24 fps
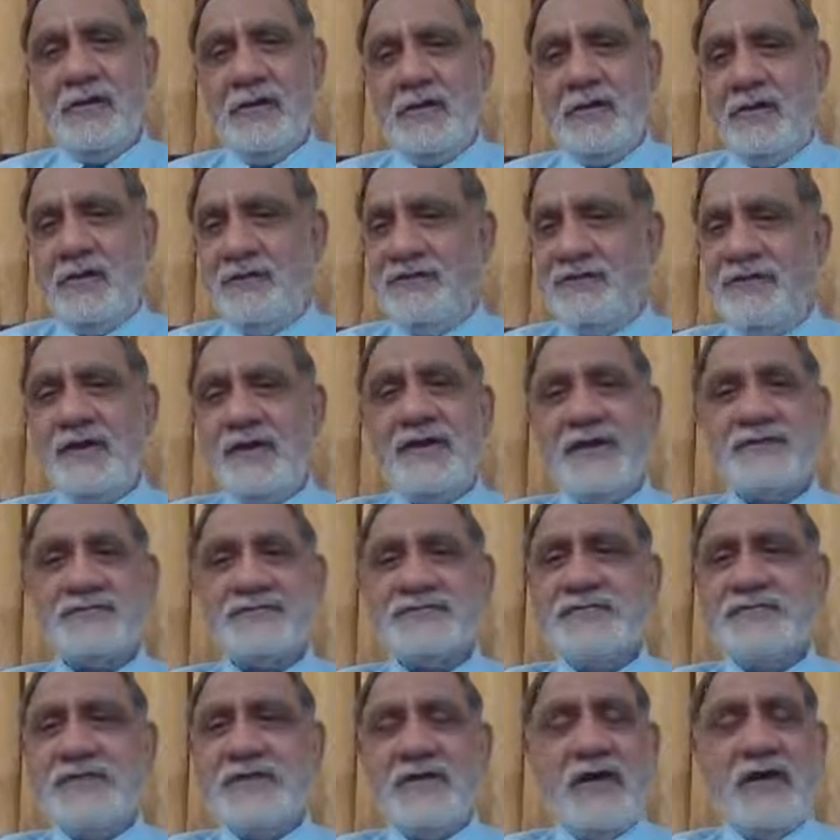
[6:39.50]
There's
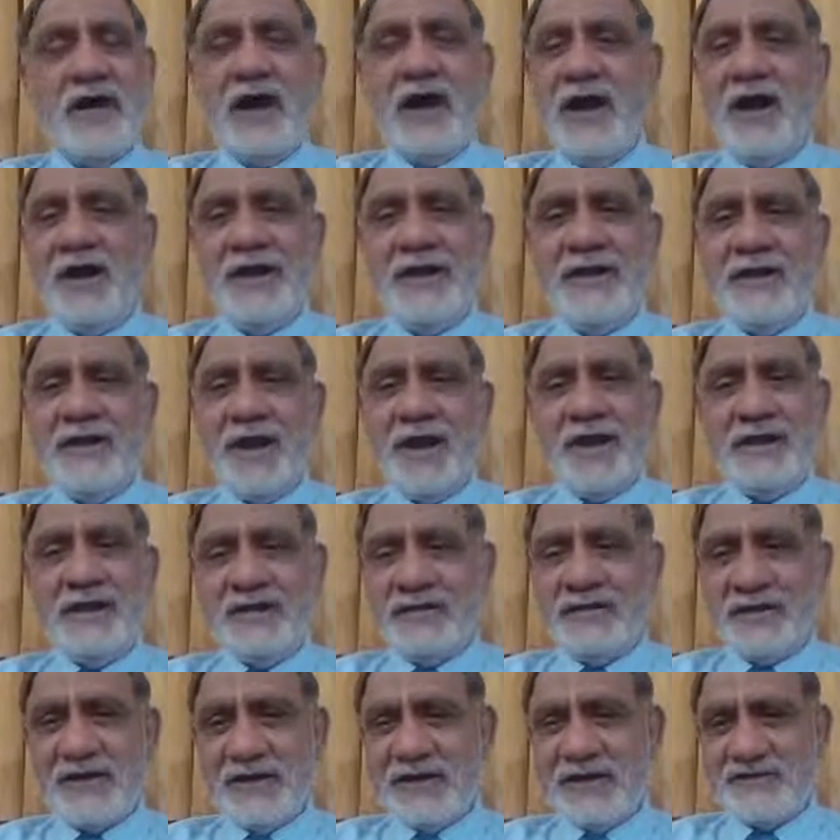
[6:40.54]
hardly any
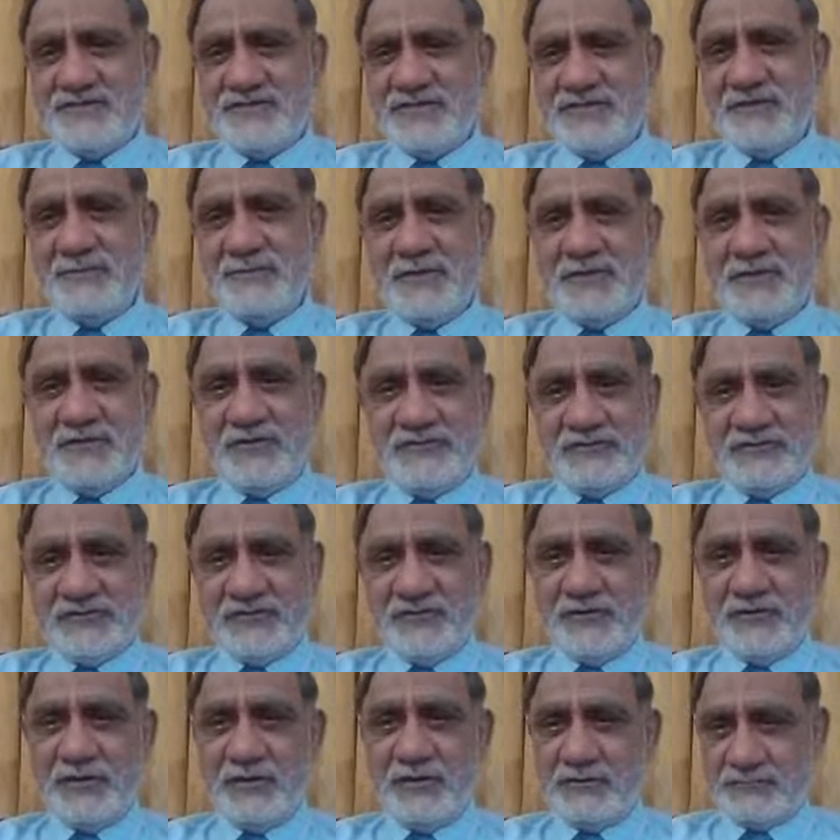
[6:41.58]
connection between the
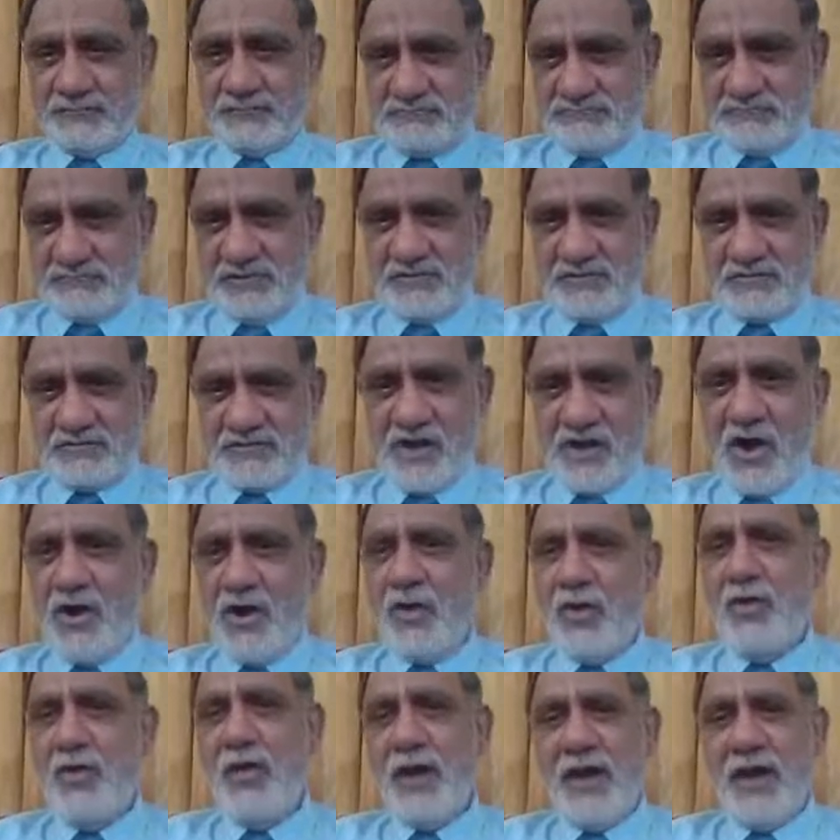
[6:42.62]
word
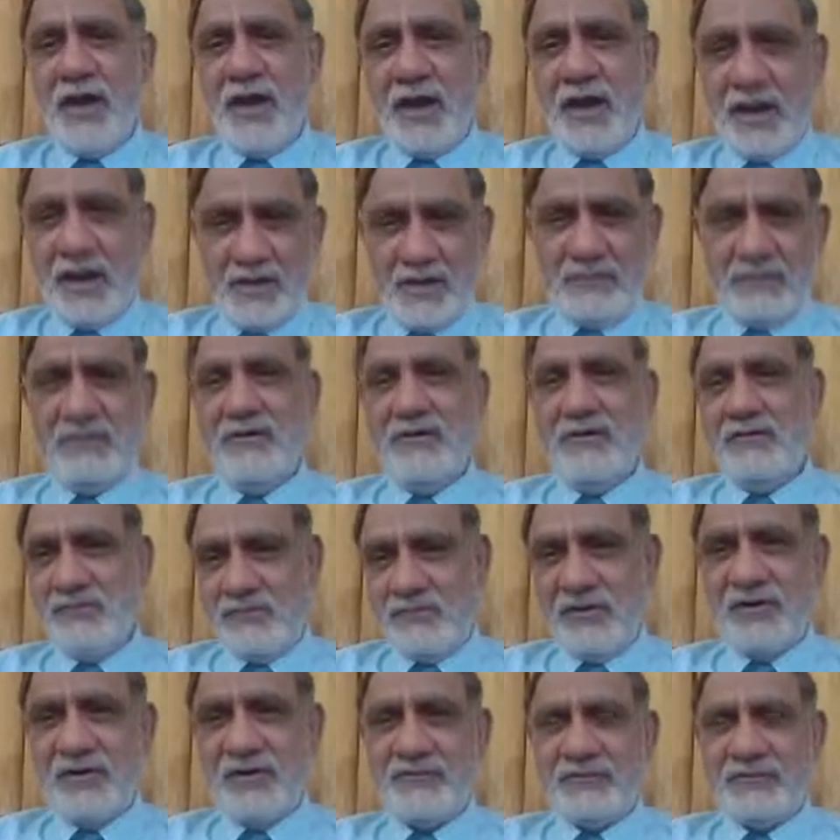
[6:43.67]
cow and
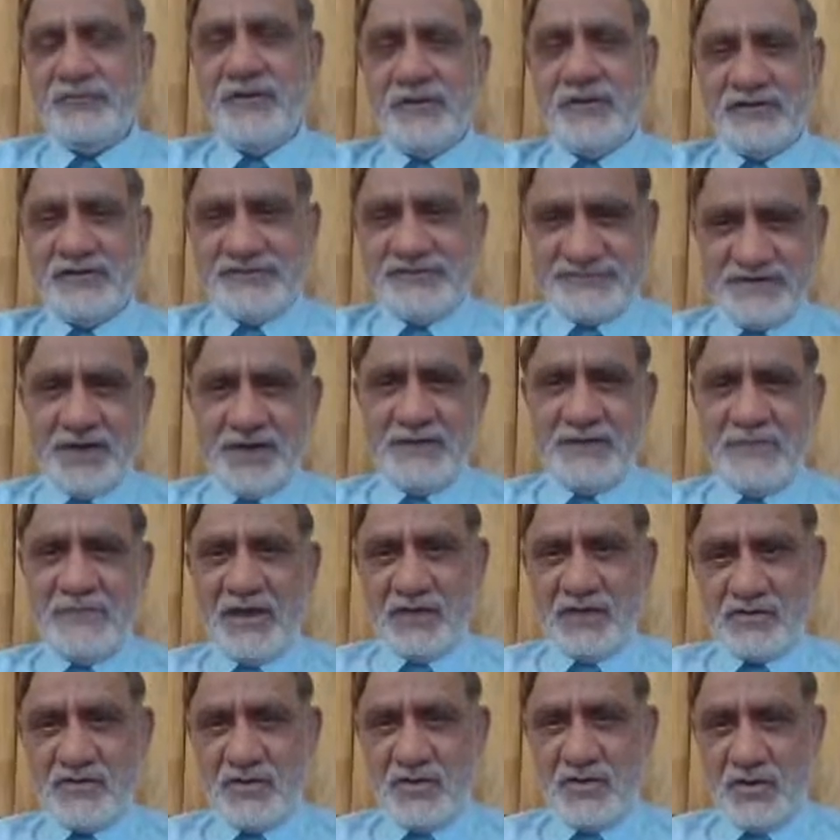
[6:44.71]
what we understand by
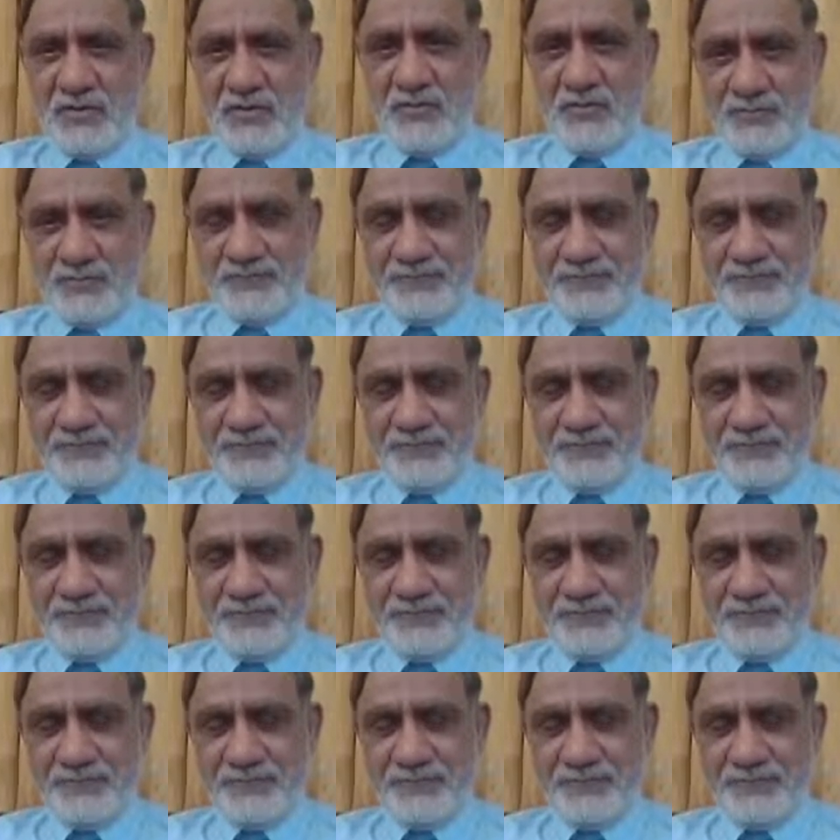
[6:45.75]
cow.